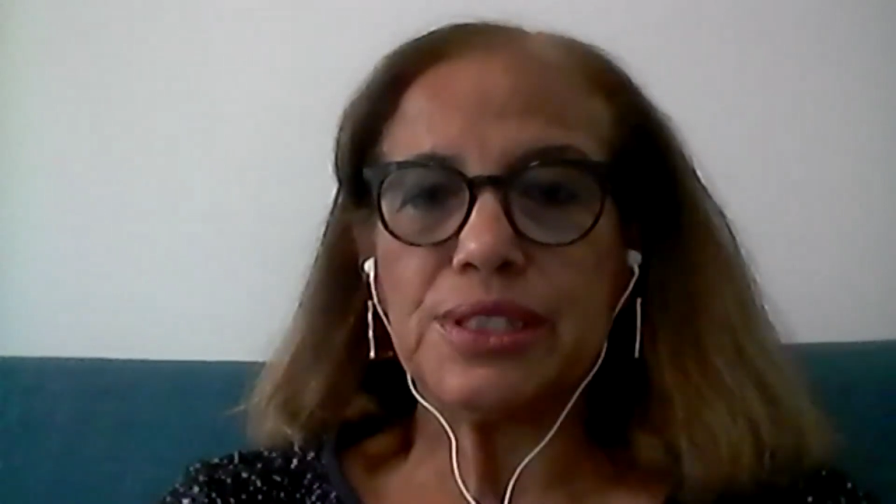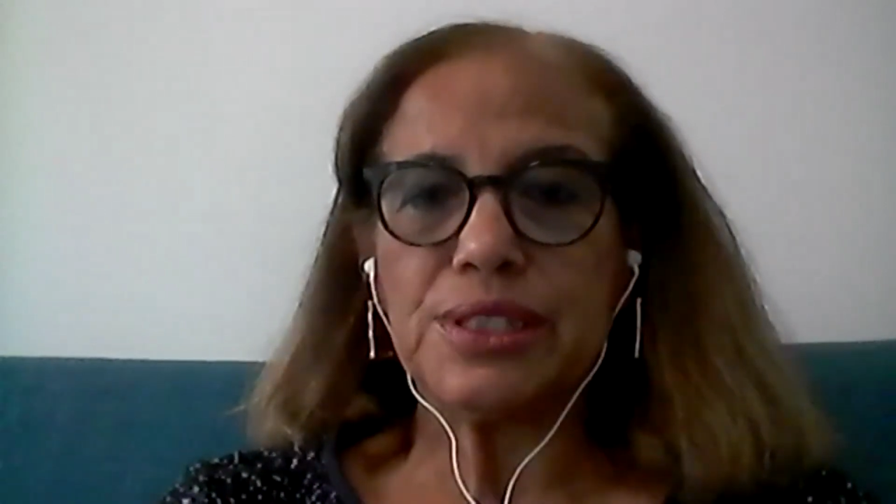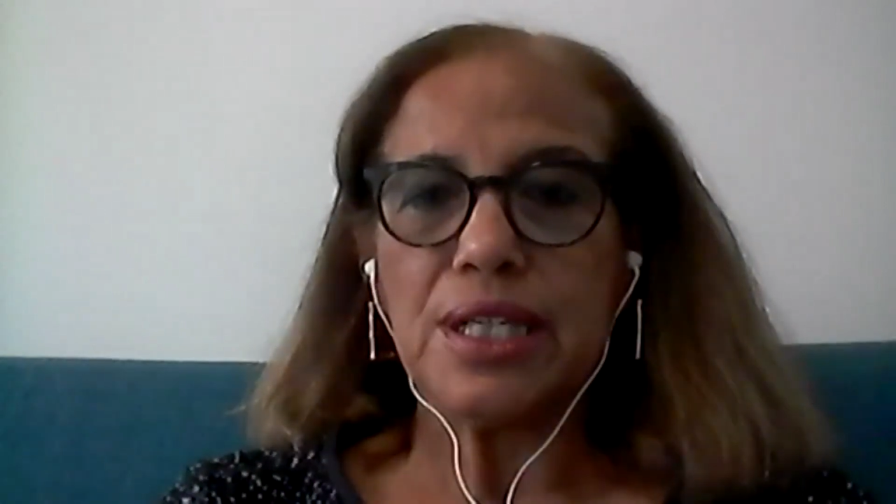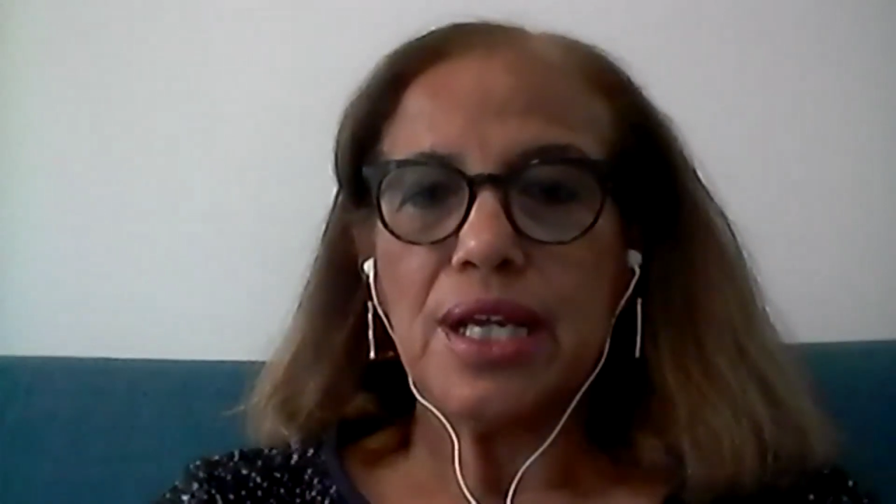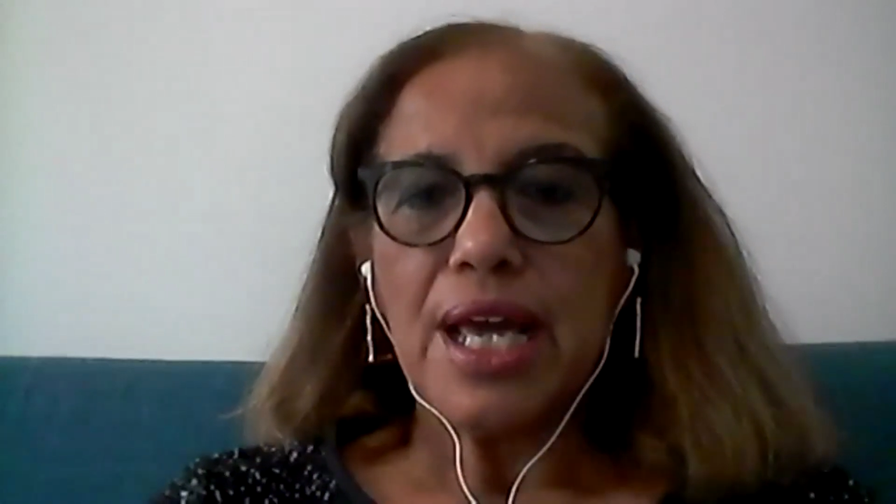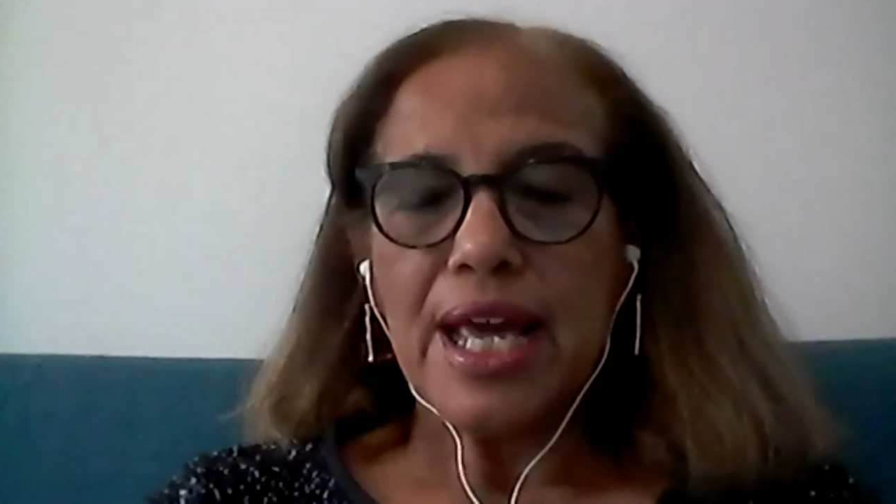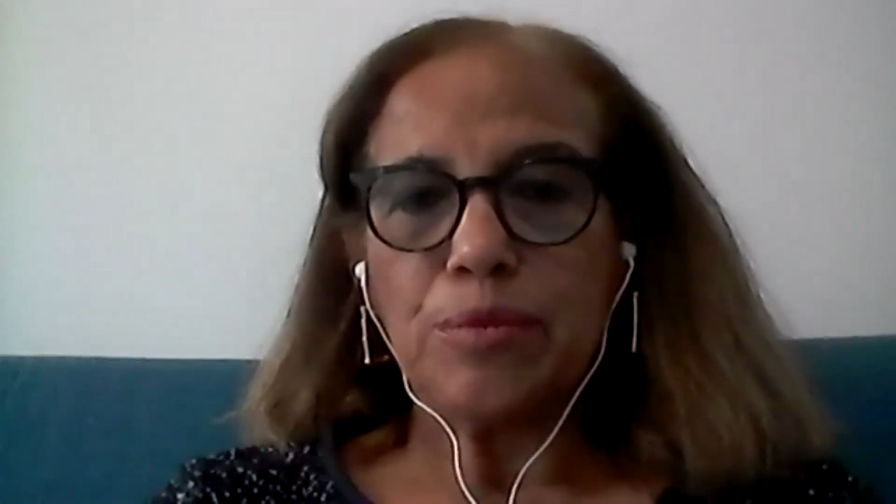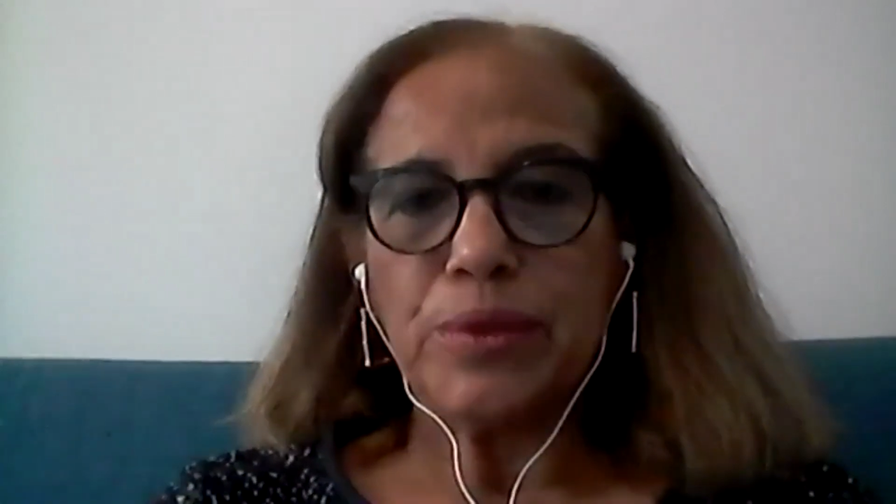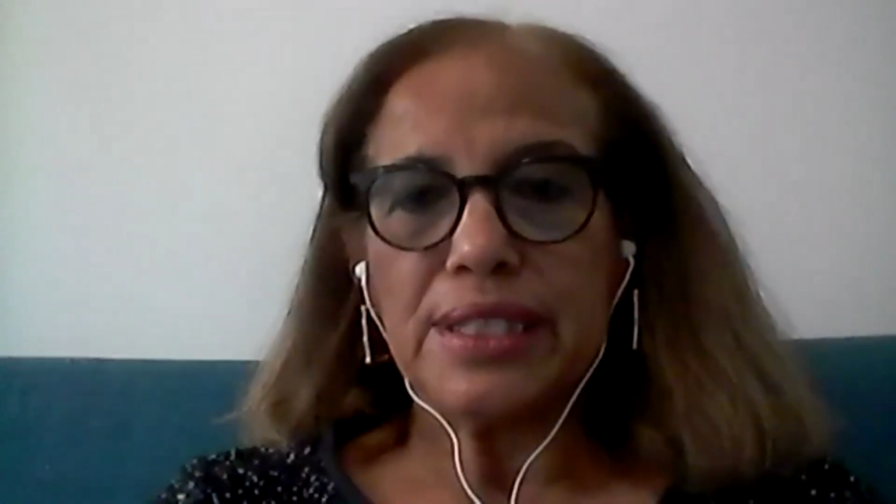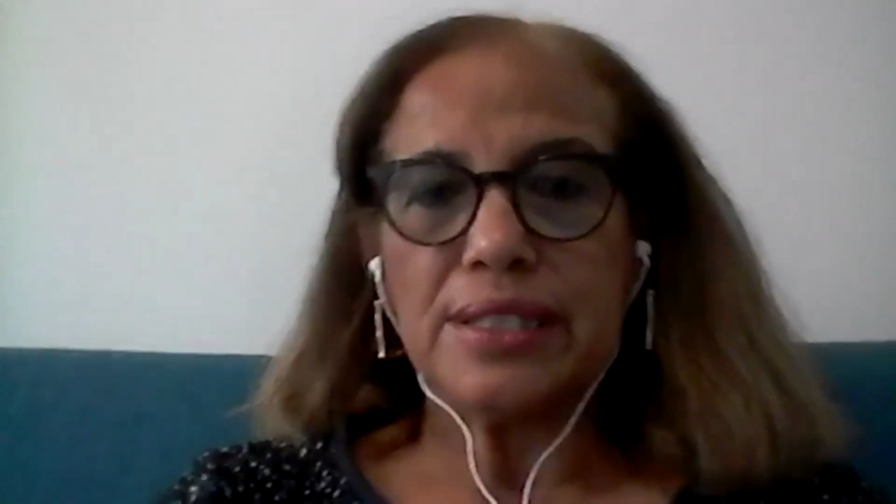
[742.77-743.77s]
and within
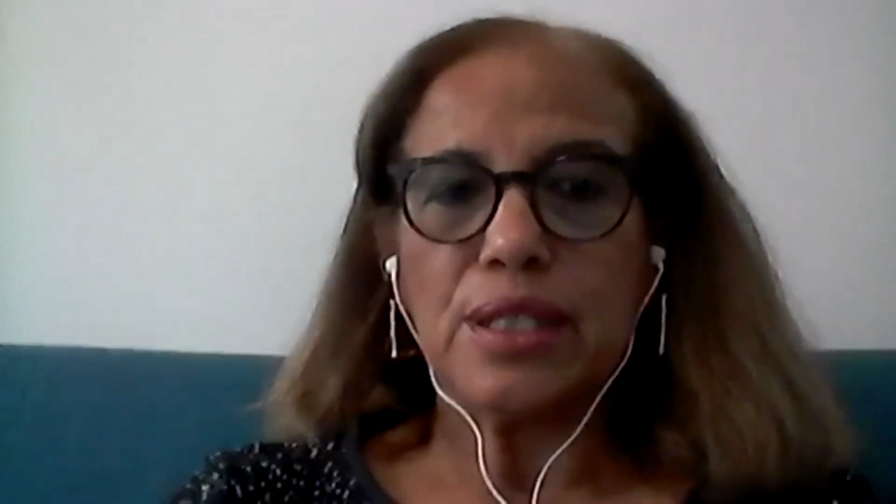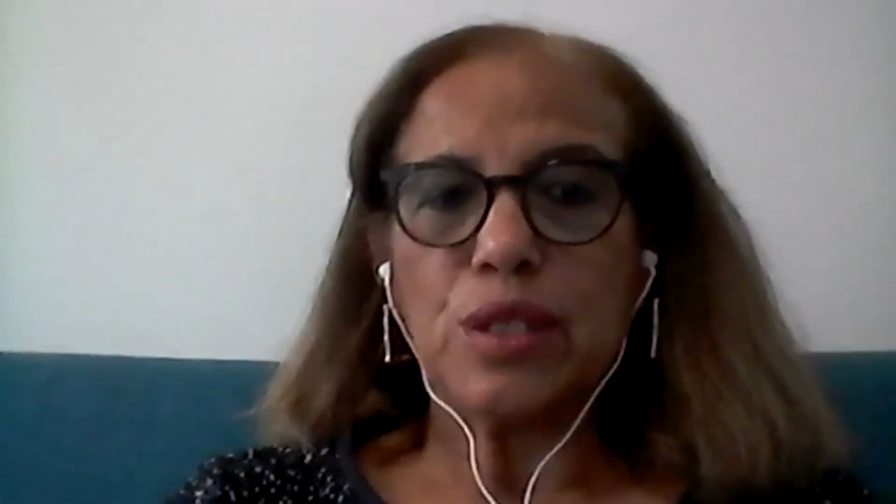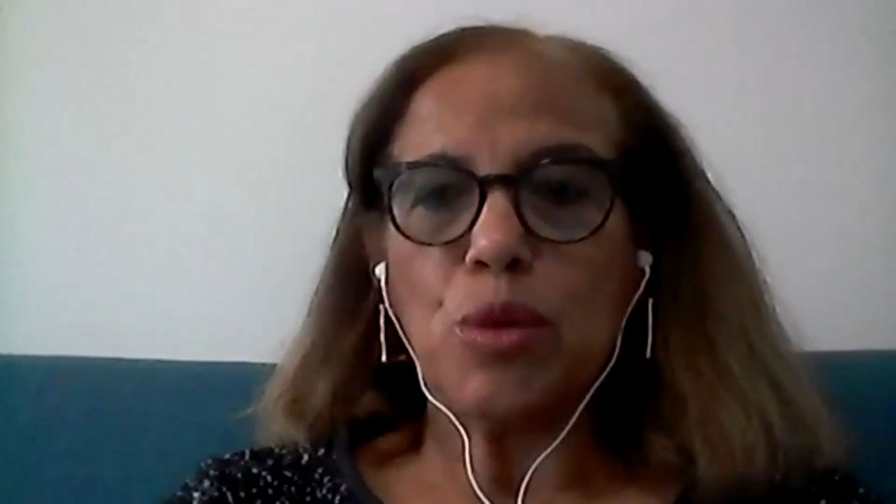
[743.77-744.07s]
the global